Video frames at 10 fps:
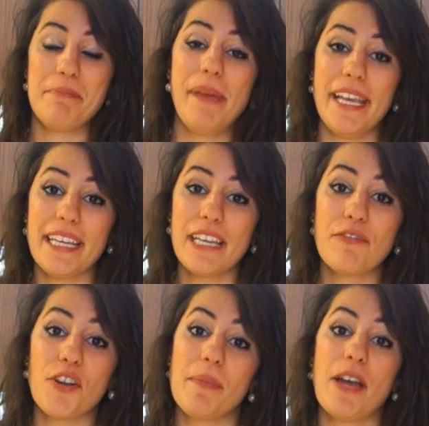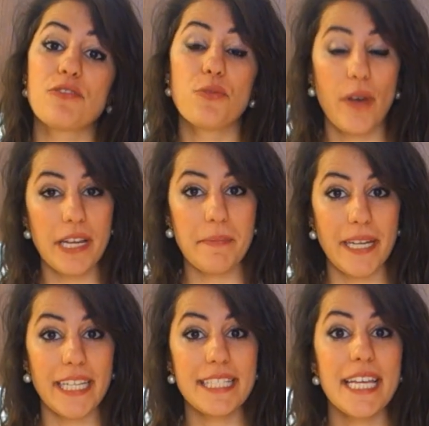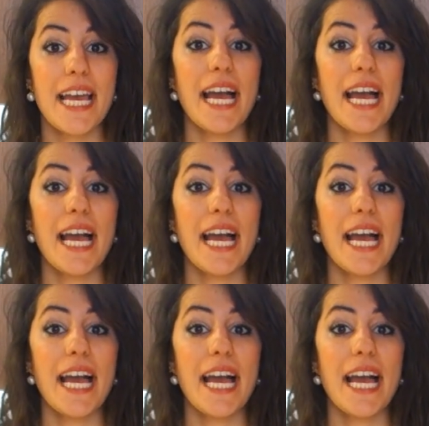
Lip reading: baking for about 20 minutes.